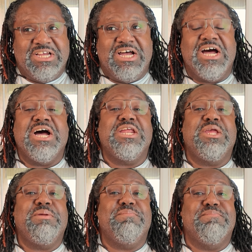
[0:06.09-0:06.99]

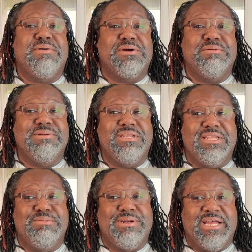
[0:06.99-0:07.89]
Honey
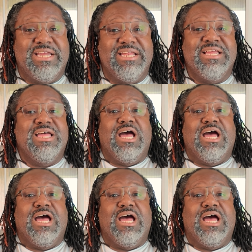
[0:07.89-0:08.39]
Bourbon Lemonade.